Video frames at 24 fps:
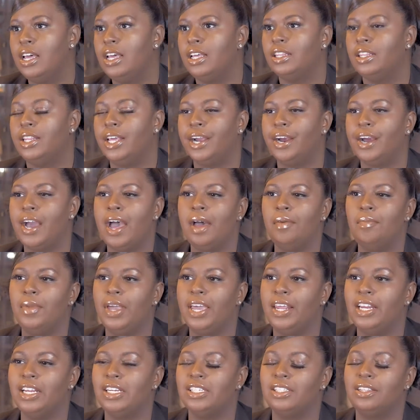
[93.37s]
There I
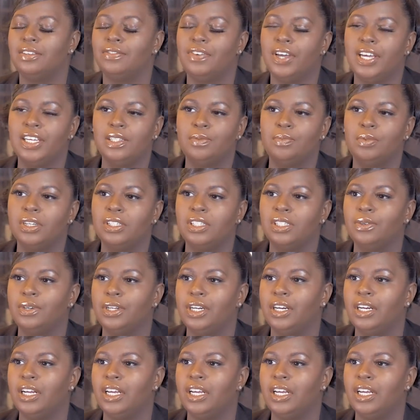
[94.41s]
manage the Facebook, Twitter,